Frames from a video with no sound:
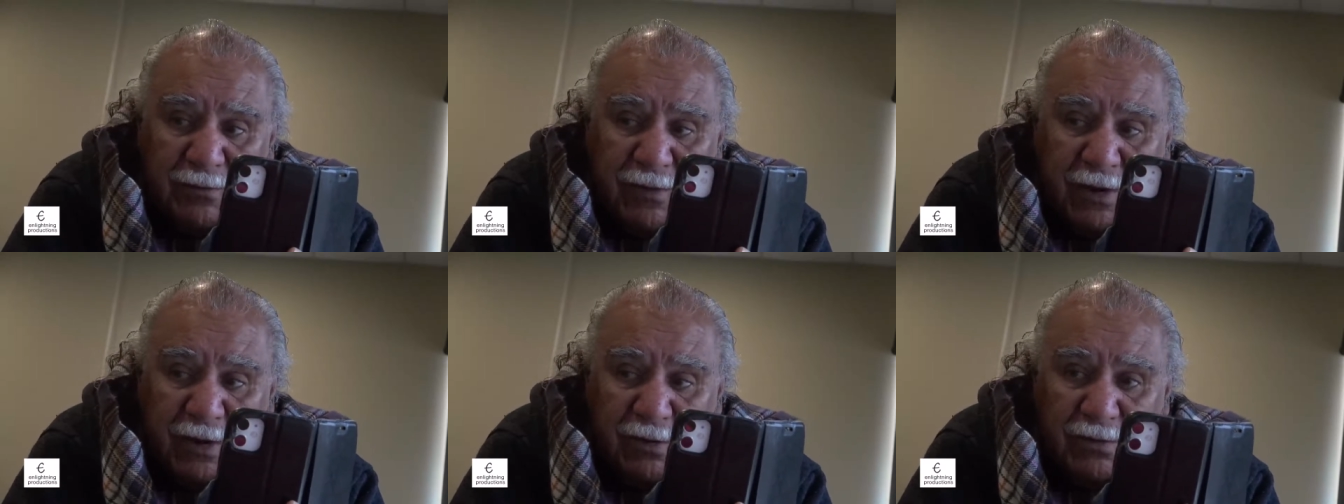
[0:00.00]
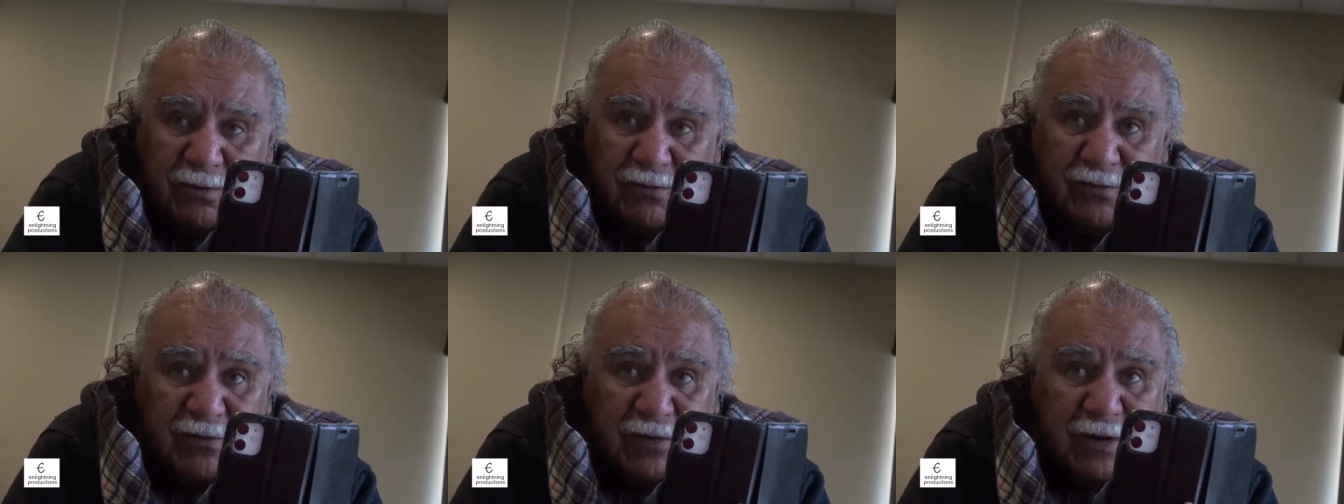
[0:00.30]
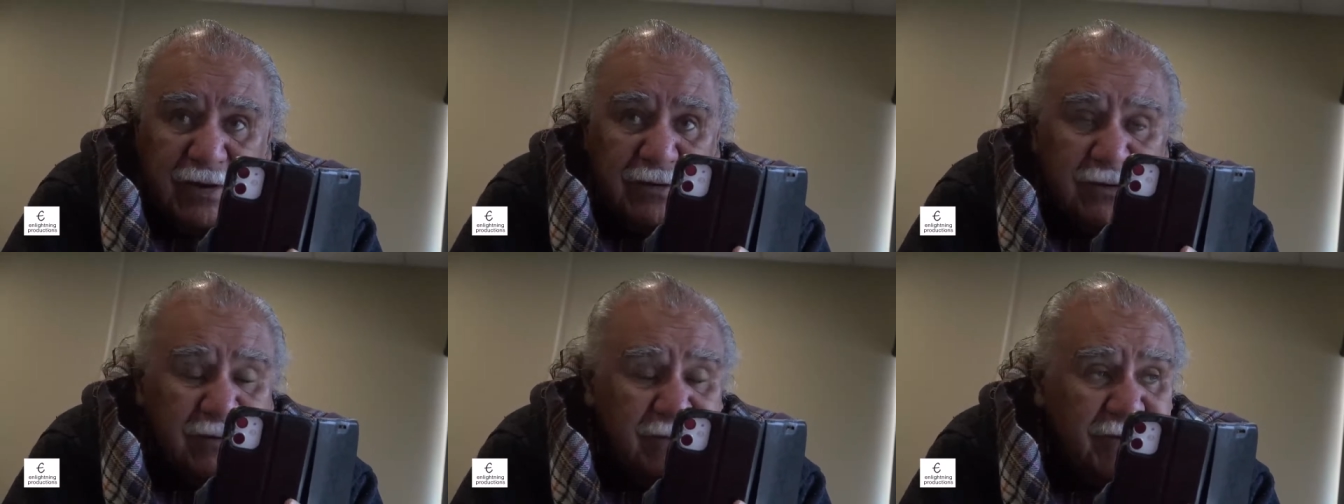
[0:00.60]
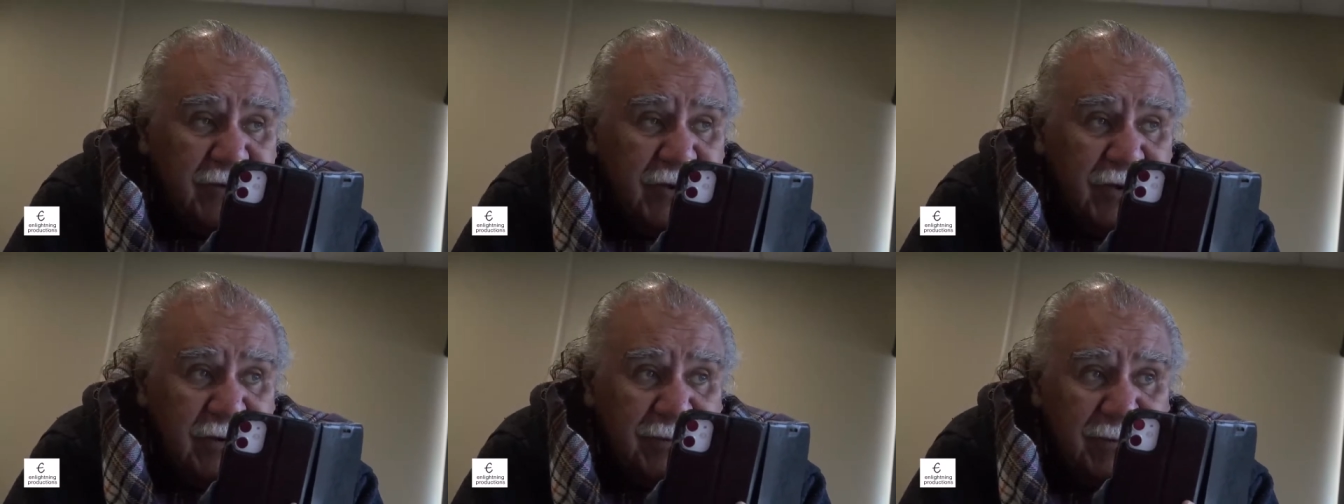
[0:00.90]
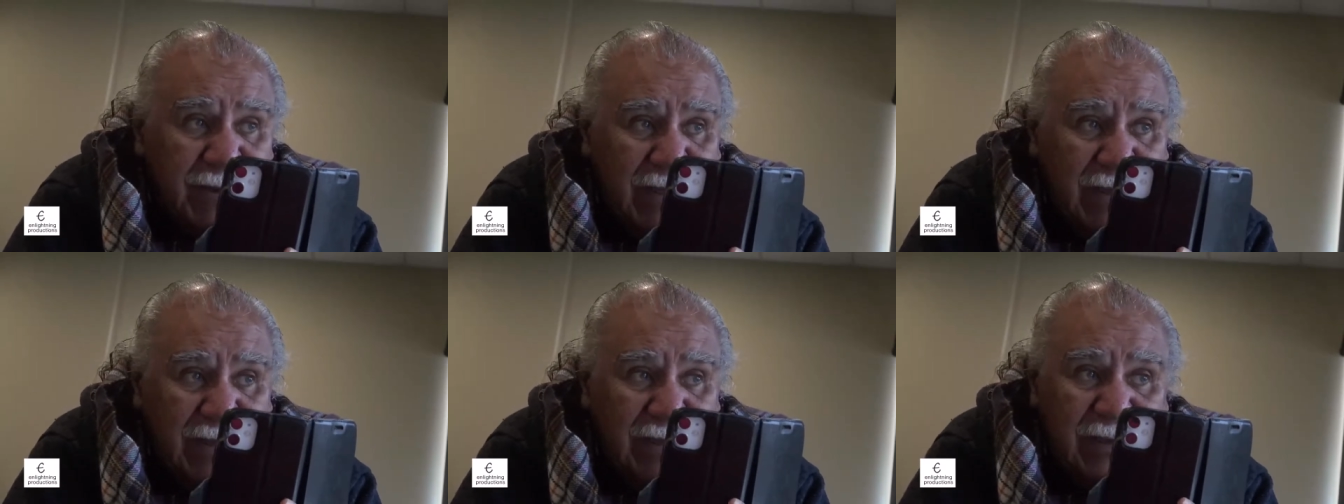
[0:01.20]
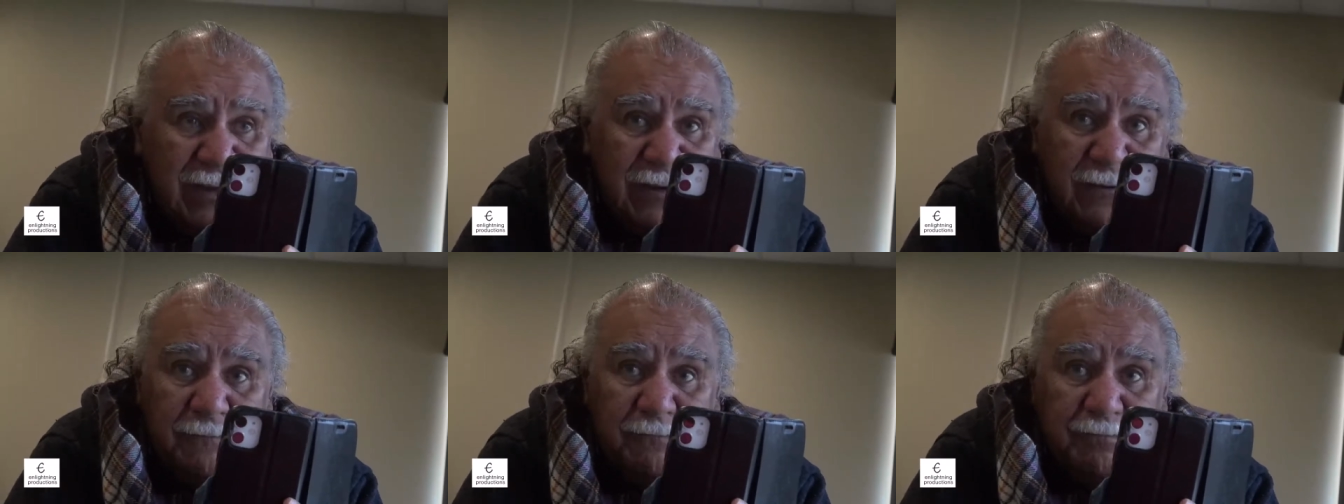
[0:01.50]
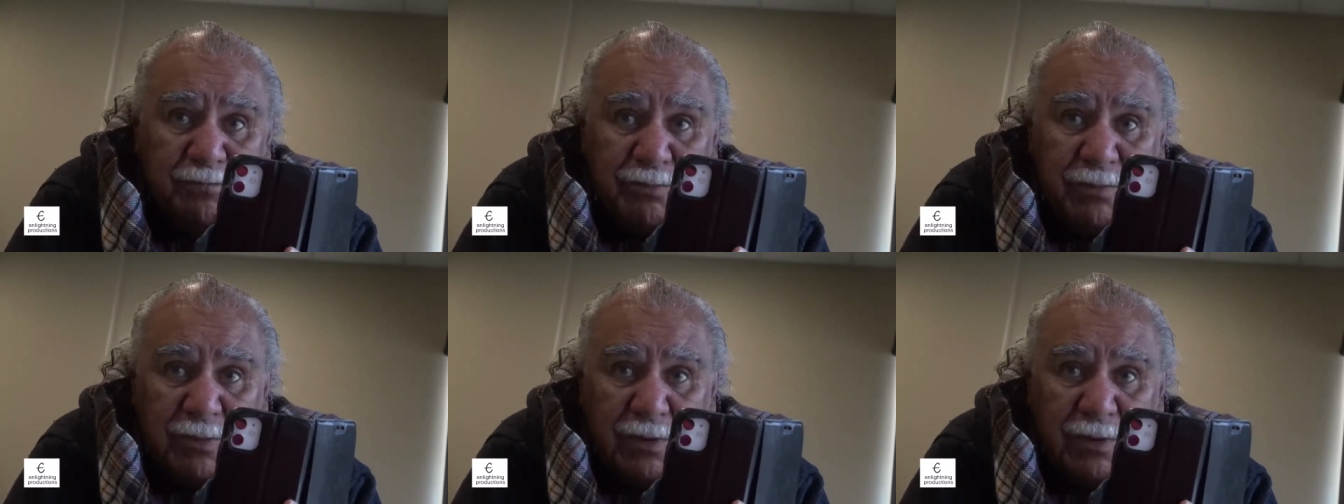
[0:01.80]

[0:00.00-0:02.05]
then all of a sudden you find them hanging